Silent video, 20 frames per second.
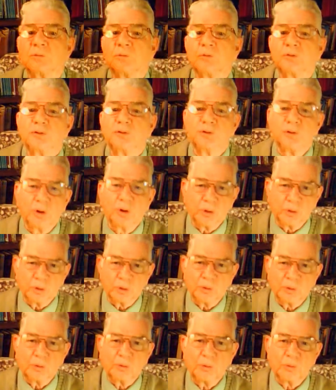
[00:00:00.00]
with
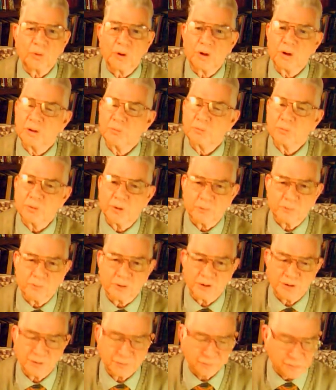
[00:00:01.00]
no
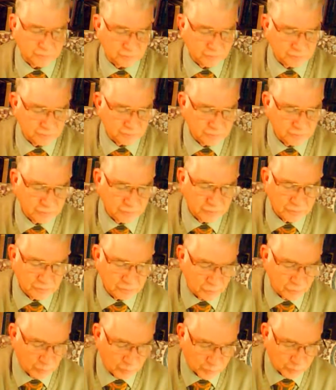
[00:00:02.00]
premonitions,
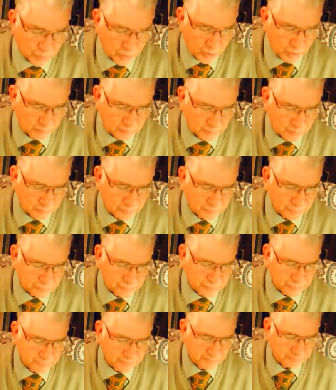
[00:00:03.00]
no
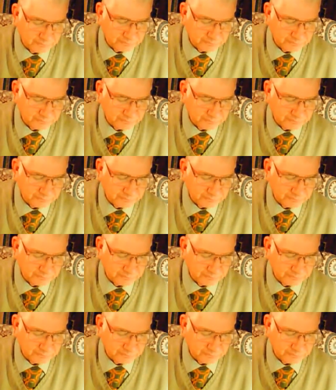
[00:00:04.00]
problems,